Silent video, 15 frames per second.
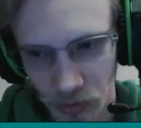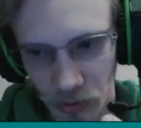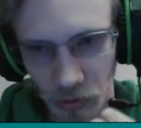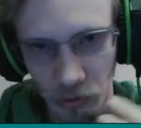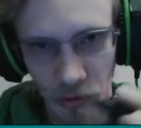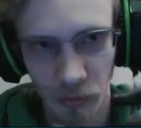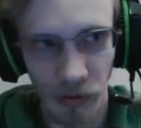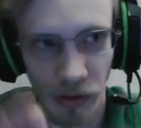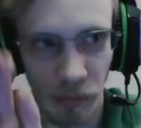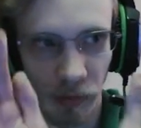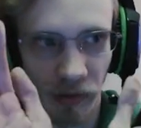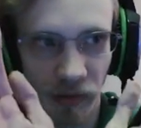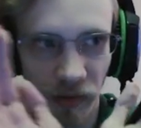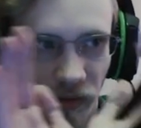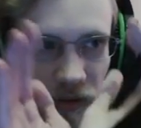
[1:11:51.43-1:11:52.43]
you shouldn't be able
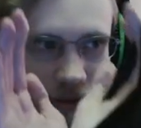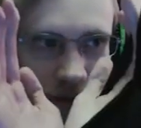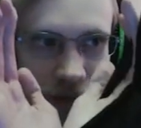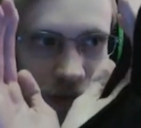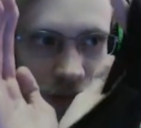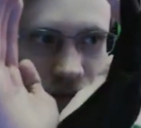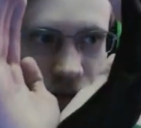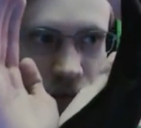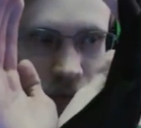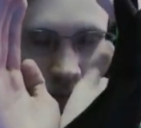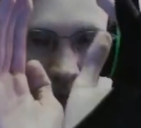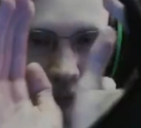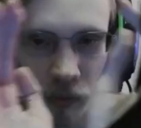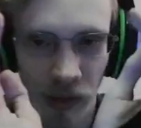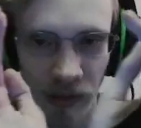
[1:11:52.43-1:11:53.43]
to see like an
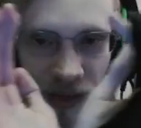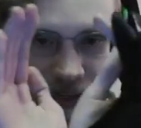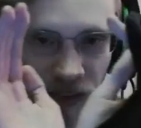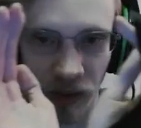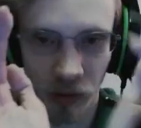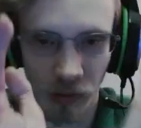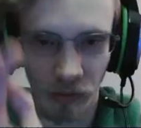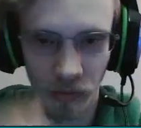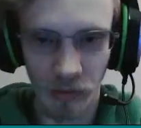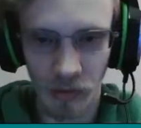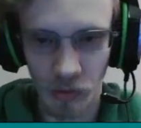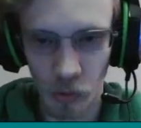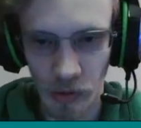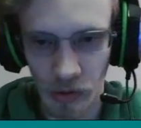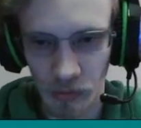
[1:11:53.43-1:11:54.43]
angle
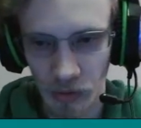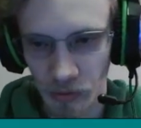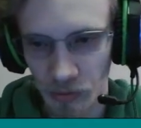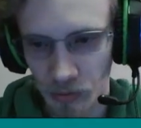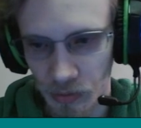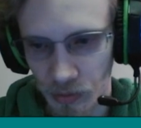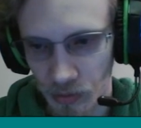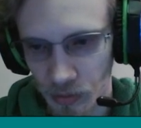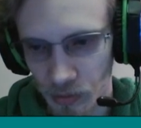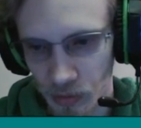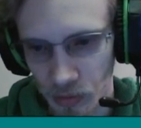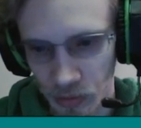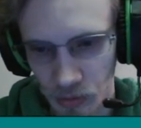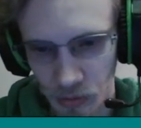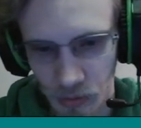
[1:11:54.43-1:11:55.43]
to any of this.
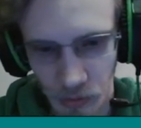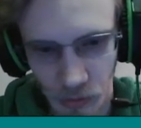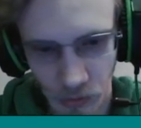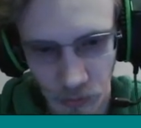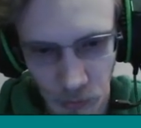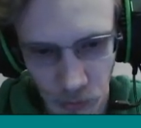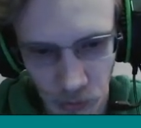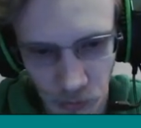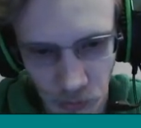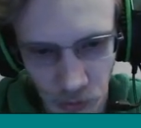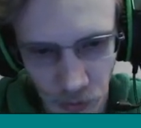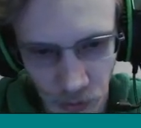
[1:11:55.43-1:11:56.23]
Because all of them are